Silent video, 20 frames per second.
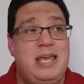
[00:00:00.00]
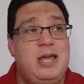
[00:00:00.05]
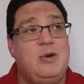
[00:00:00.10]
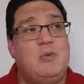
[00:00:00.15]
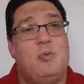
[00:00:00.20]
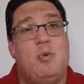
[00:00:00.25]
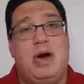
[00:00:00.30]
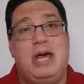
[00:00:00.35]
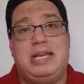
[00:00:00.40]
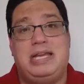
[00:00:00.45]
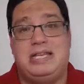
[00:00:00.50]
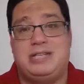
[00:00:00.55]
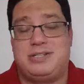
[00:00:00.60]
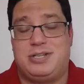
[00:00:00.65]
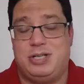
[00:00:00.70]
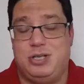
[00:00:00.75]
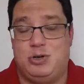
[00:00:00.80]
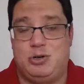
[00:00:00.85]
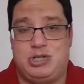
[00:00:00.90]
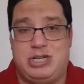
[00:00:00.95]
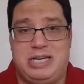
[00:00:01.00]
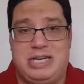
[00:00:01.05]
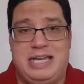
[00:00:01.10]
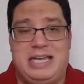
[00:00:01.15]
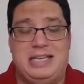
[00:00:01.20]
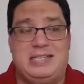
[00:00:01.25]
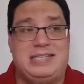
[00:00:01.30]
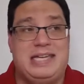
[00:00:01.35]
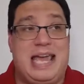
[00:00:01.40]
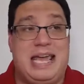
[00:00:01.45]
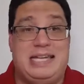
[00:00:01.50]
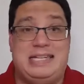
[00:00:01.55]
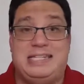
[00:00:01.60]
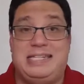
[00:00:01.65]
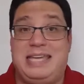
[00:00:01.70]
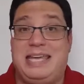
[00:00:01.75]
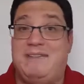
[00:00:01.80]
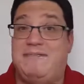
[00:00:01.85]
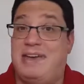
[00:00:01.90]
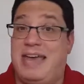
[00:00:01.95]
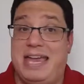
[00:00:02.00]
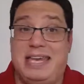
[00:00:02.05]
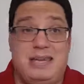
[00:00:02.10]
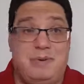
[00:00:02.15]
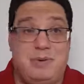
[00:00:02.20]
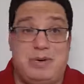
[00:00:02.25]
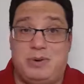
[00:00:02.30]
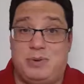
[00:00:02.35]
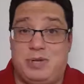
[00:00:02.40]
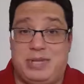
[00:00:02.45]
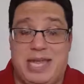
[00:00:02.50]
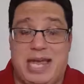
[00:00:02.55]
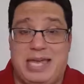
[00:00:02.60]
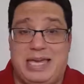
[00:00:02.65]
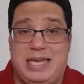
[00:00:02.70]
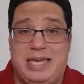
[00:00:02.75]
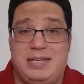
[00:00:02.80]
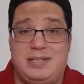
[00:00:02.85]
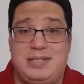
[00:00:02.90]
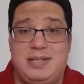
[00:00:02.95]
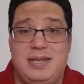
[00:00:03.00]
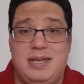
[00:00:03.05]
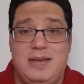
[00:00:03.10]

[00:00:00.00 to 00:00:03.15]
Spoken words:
what a solution is, and see if anybody will like it.